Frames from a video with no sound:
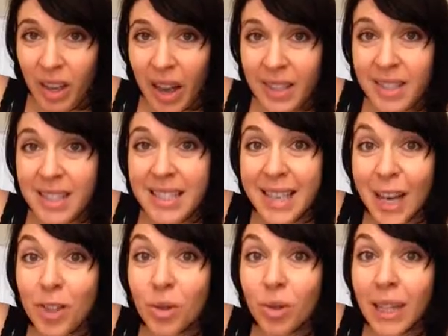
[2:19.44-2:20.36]
and
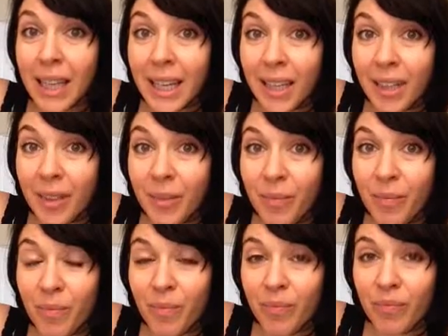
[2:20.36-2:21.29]
schedule it in.
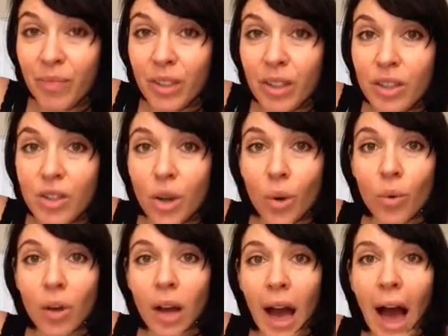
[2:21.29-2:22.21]

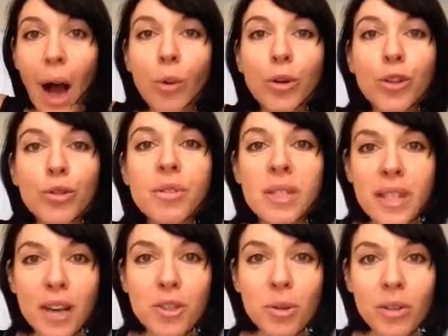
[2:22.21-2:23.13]
So, how will you
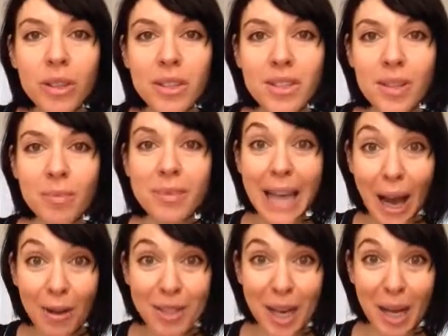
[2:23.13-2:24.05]
schedule in some
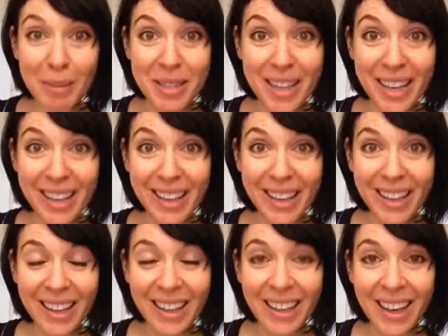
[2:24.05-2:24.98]
downtime today?
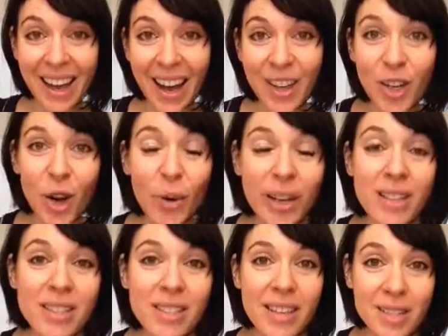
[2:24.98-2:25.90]
I know
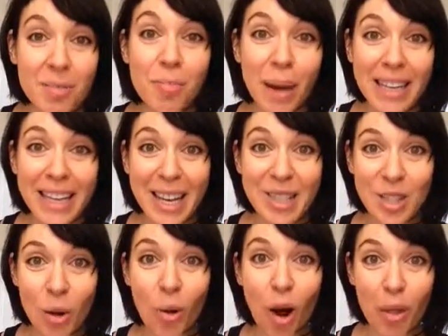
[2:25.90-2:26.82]
it's it's Monday,
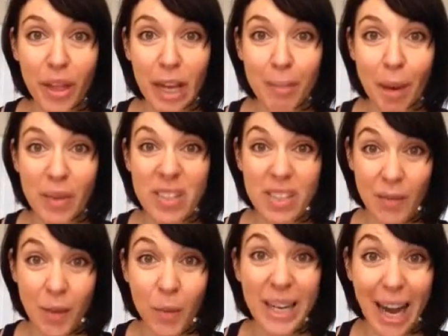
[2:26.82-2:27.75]
so we're all thinking about the
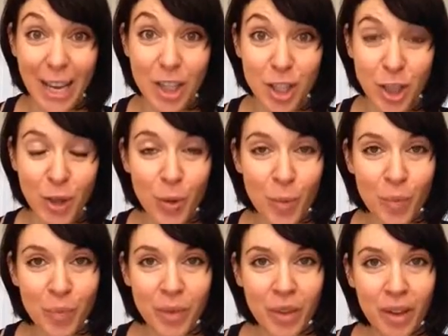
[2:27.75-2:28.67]
stuff that we got to do,
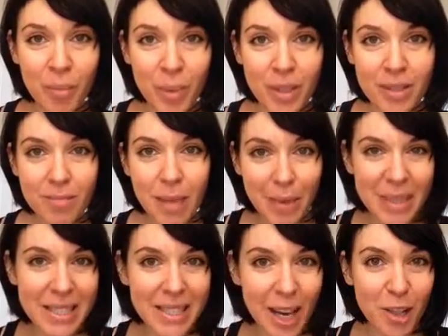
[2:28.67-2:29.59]
but maybe
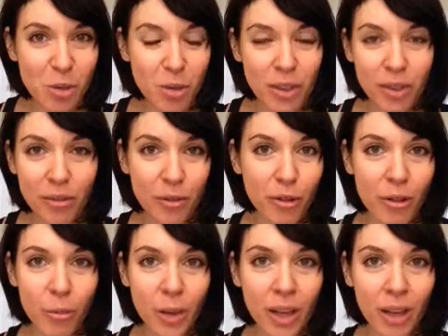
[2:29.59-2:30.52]
schedule in for
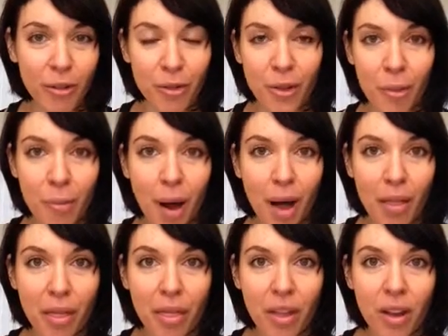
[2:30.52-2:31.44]
the week, for the
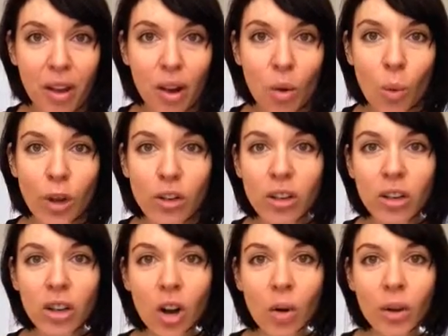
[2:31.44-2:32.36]
month, when you're
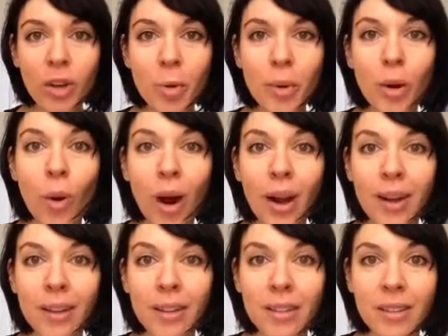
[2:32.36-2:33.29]
going to go a little bit
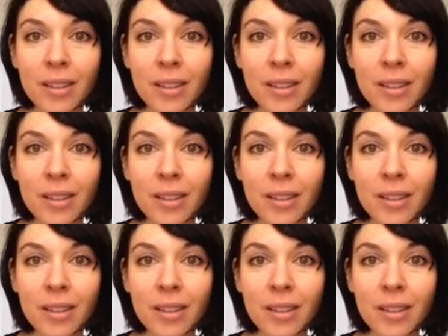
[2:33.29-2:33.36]
quiet,